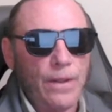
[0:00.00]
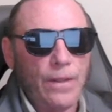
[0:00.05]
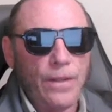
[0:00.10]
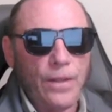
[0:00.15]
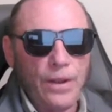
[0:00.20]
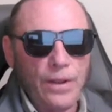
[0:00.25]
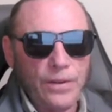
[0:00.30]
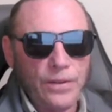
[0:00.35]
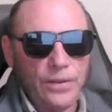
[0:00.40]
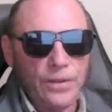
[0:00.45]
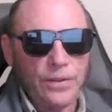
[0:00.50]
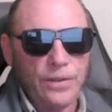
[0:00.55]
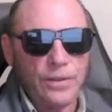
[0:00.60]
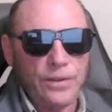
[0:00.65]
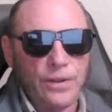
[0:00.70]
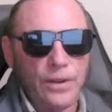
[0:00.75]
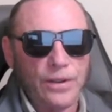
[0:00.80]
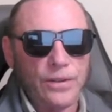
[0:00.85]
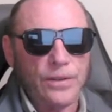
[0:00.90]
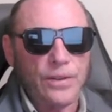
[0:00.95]
This
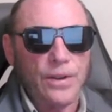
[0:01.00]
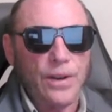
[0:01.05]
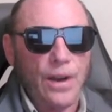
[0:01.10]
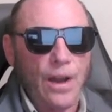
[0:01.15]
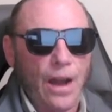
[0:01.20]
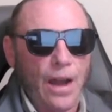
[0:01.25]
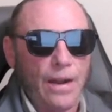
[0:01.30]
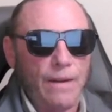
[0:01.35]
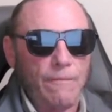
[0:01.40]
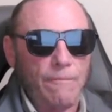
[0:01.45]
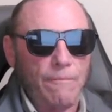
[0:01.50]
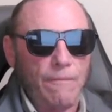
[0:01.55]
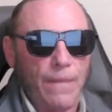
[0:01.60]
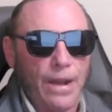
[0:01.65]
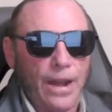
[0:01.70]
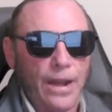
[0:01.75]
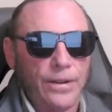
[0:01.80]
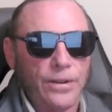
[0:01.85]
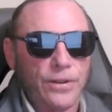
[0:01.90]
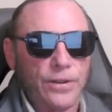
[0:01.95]
does not
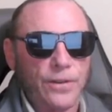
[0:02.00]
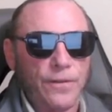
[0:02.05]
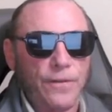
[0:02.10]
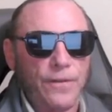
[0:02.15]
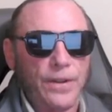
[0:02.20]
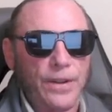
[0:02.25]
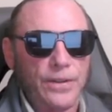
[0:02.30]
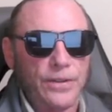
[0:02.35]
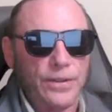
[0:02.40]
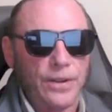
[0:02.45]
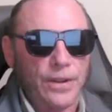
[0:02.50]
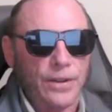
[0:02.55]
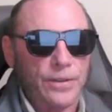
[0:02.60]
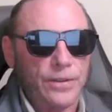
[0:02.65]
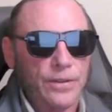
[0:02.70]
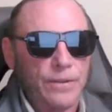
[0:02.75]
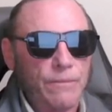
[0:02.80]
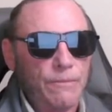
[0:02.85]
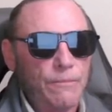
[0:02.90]
match physics.